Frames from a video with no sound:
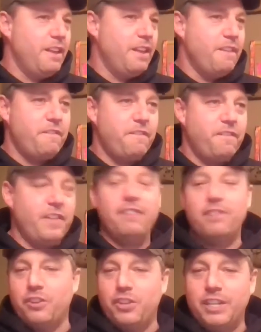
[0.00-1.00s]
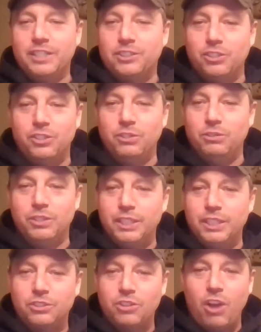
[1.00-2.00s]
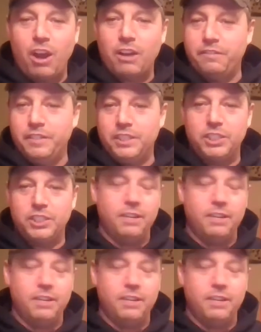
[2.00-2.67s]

favorite things to do is talk fishing,